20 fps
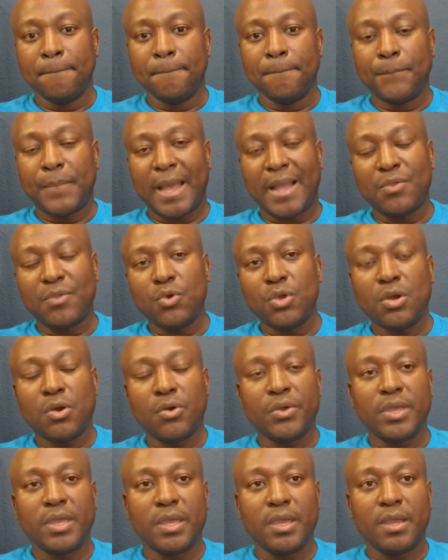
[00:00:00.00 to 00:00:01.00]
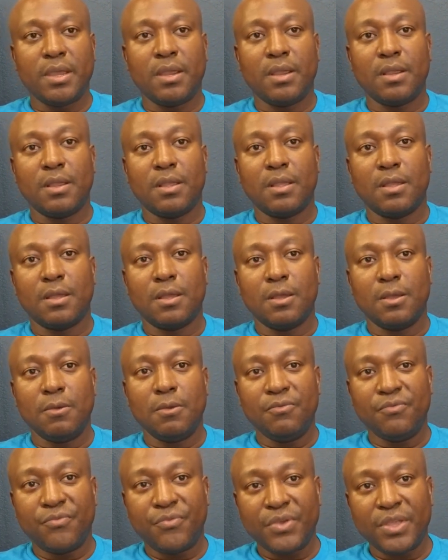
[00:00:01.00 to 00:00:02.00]
How do you create
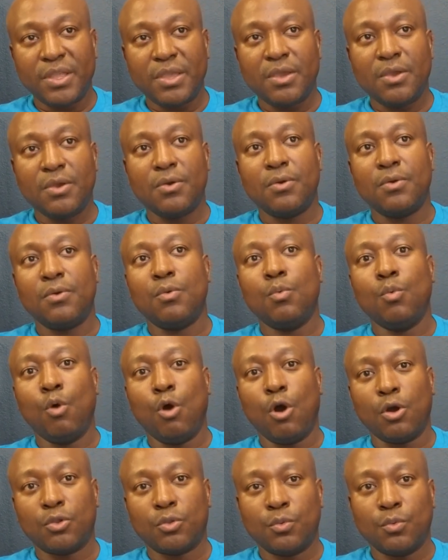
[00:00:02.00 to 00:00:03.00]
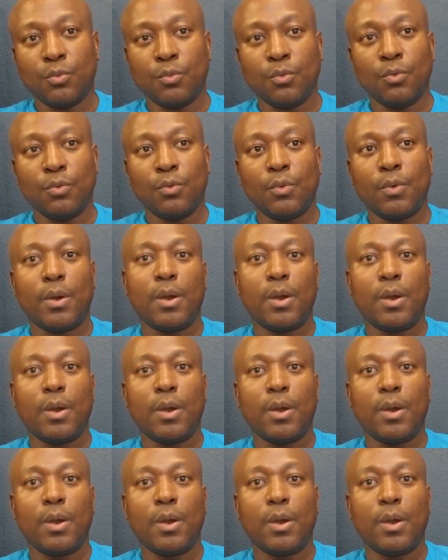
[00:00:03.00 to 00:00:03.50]
video walkthrough?